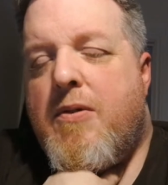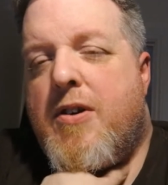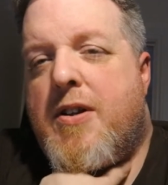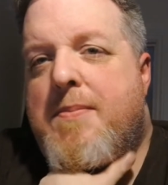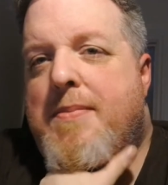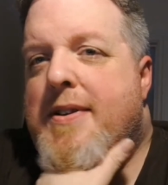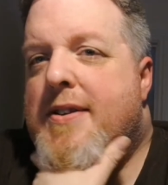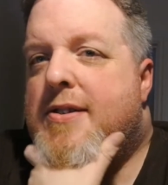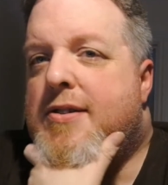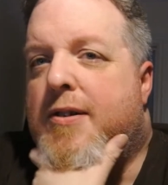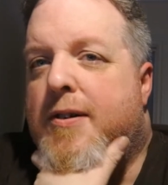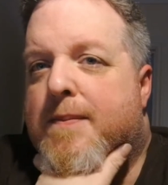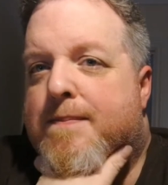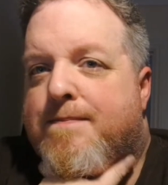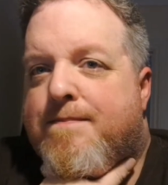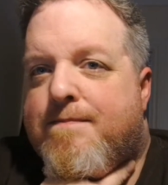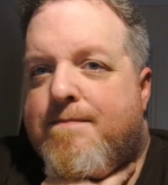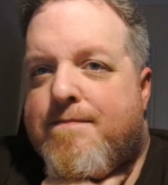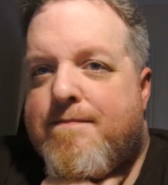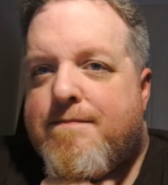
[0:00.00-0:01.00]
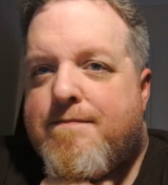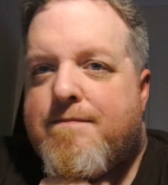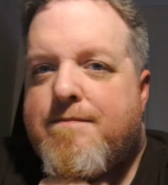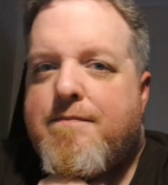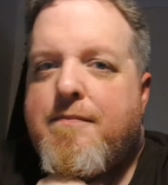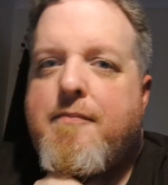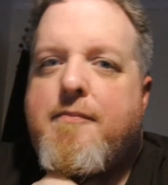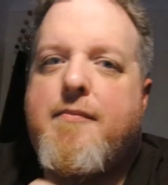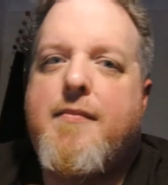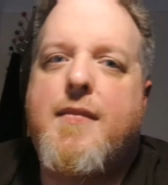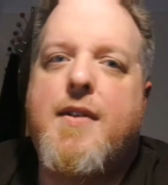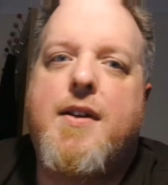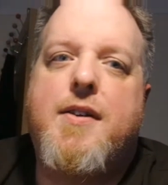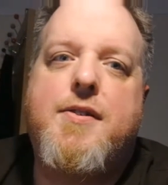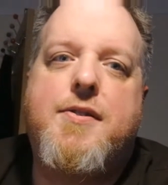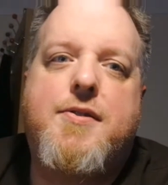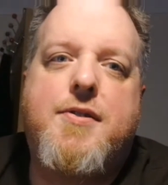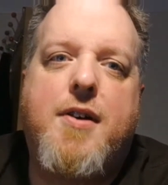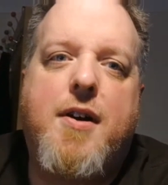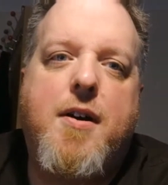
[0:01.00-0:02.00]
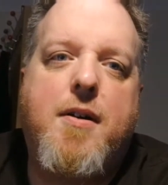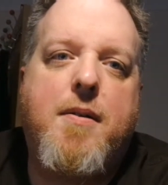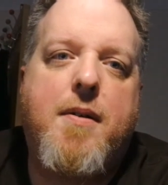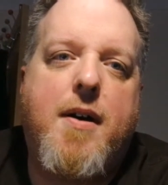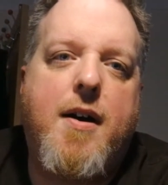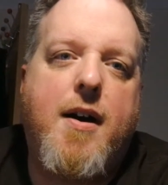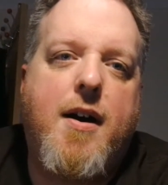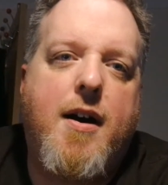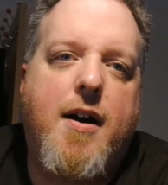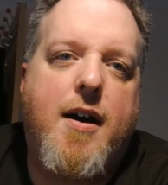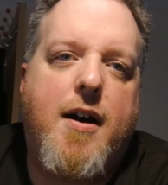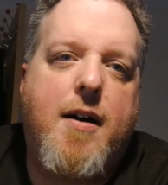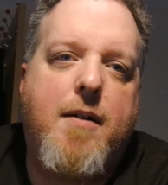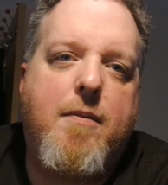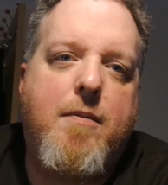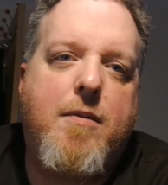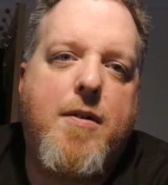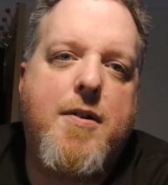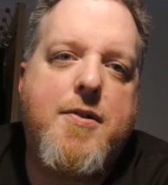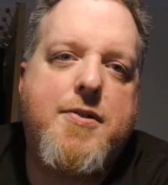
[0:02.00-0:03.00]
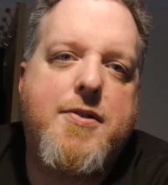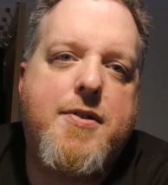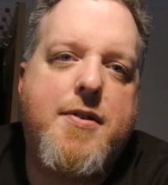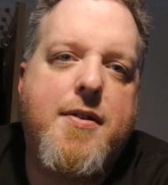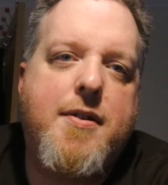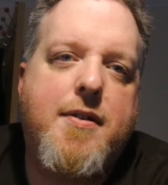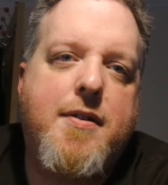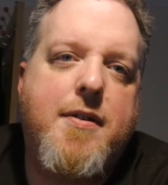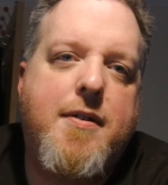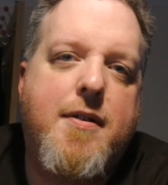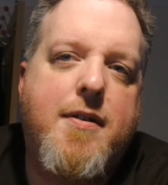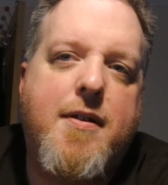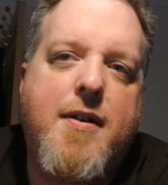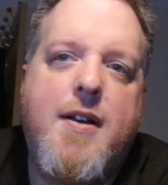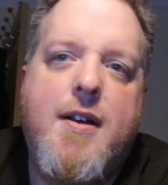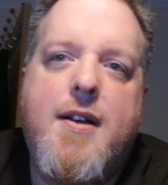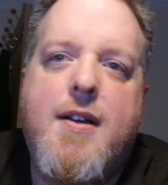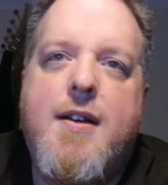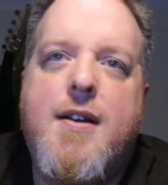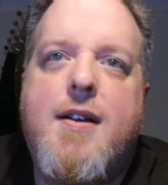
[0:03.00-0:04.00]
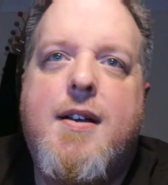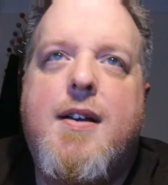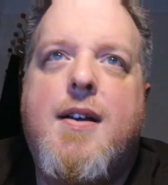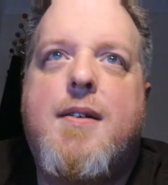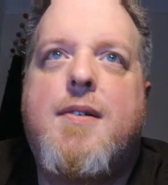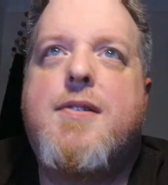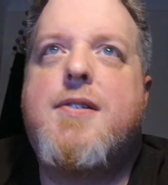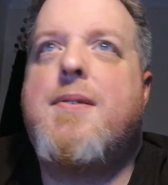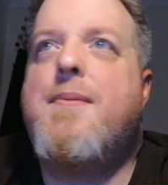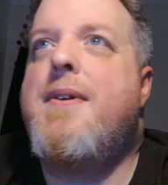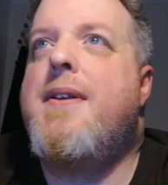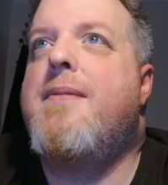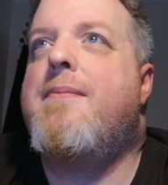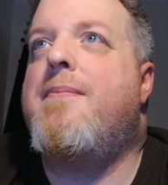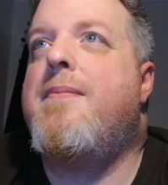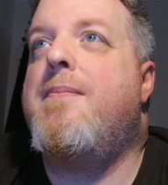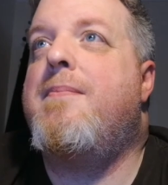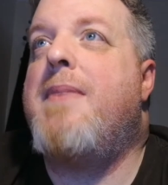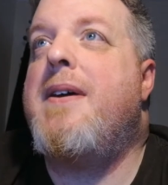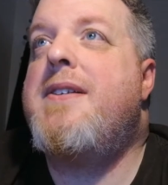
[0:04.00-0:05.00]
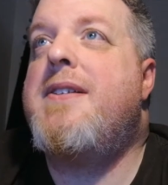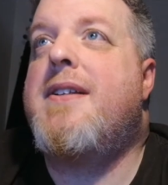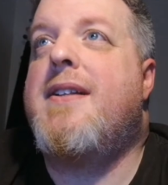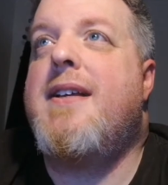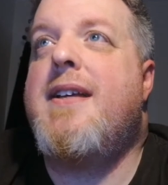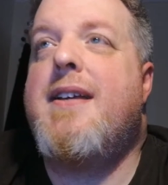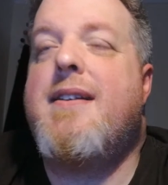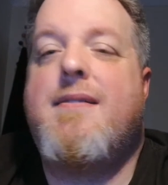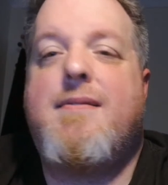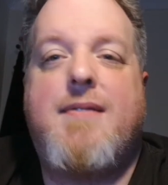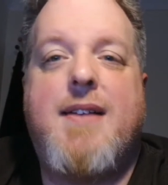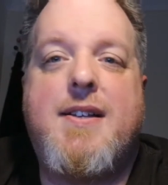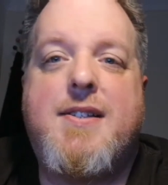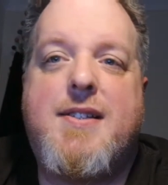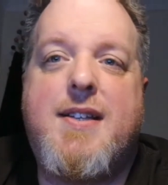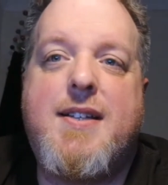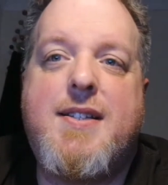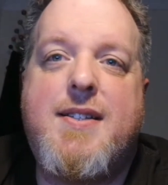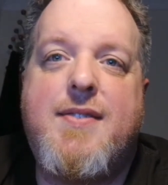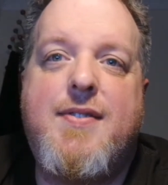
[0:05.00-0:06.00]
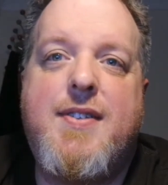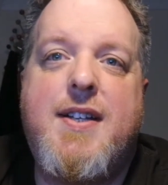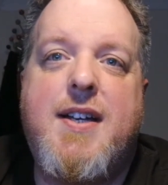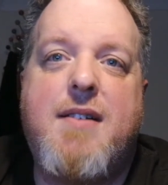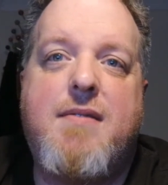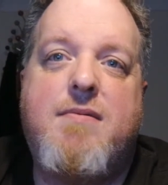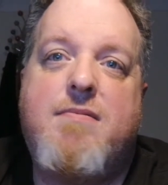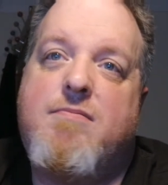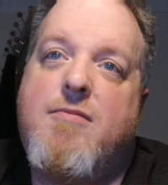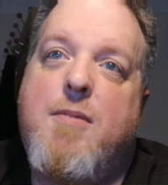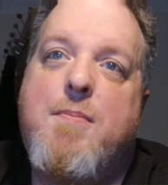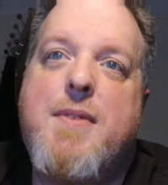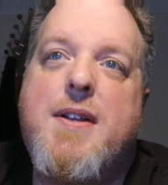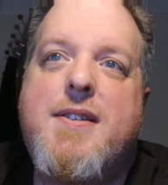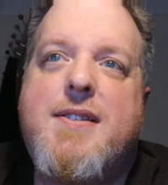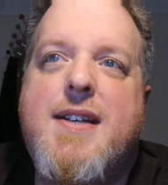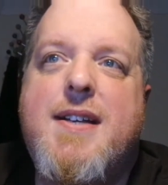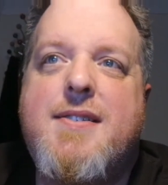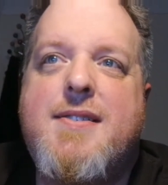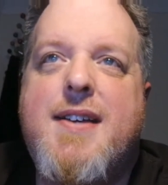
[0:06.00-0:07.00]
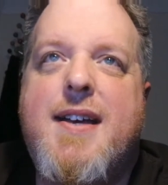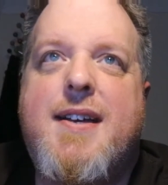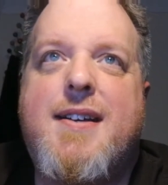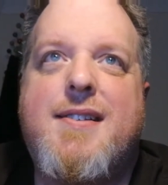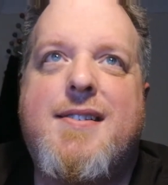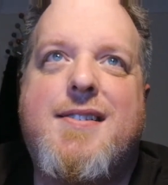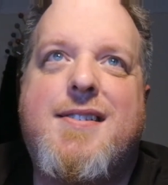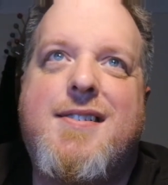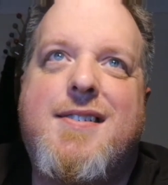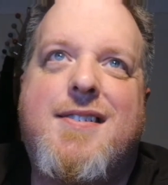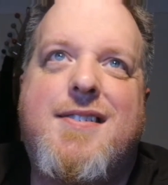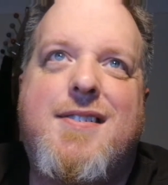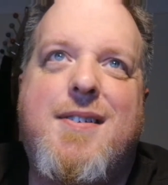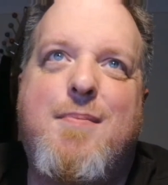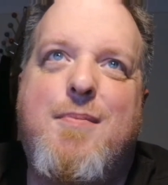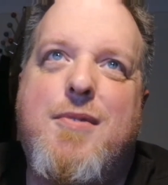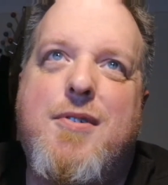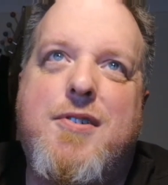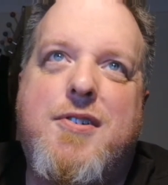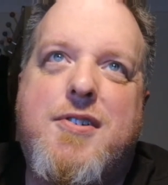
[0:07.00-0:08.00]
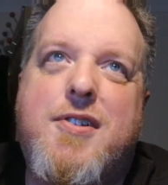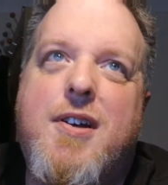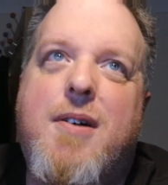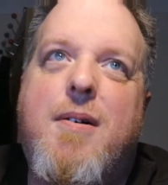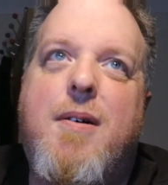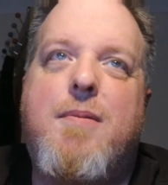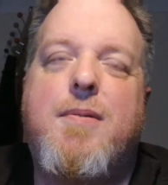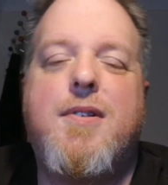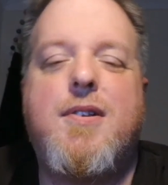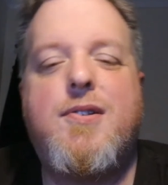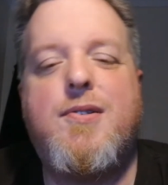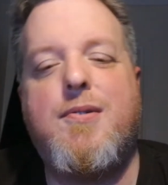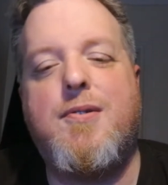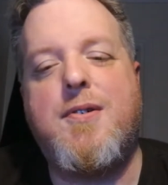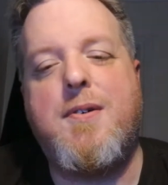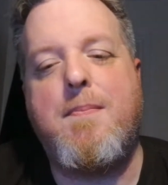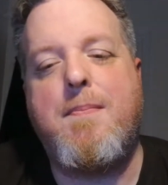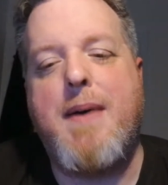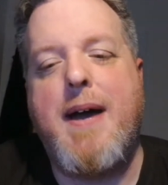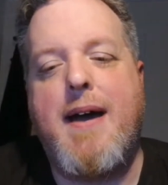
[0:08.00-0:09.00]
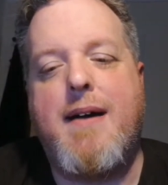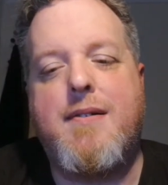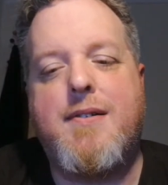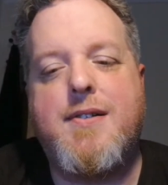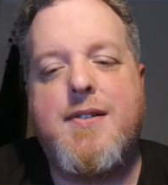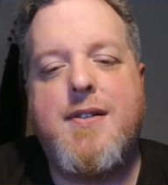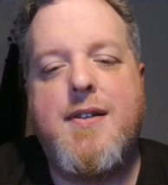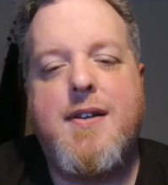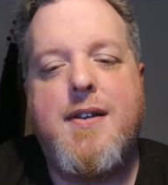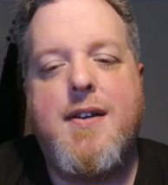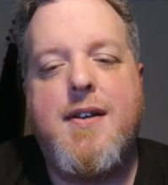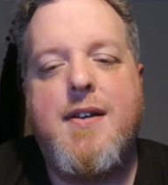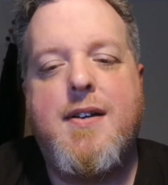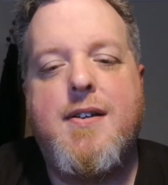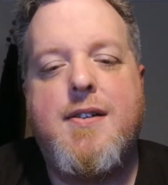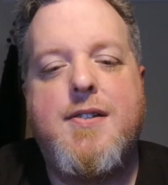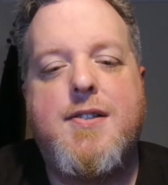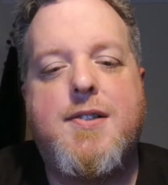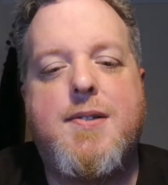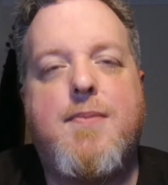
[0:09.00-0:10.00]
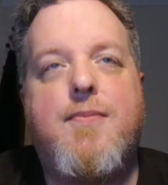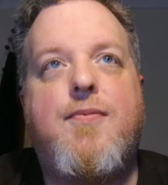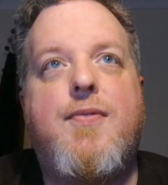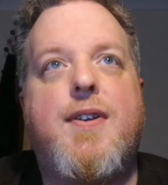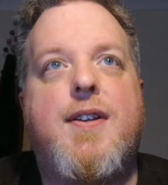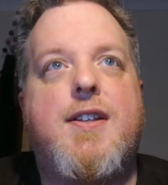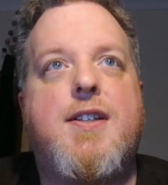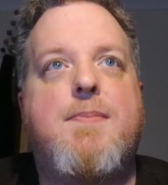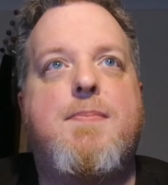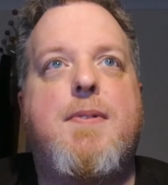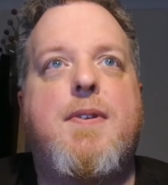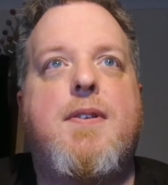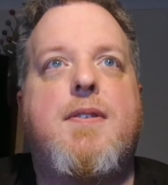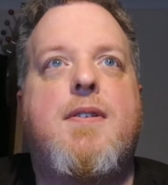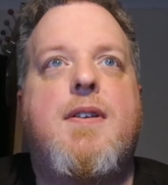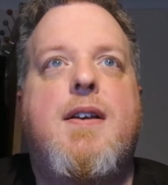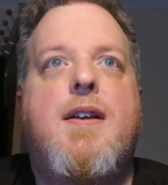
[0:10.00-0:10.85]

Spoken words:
got a bit of time, so whilst, because I mean basically that's the video, 1 minute 10 seconds. It's not much. So I want to talk about something that's been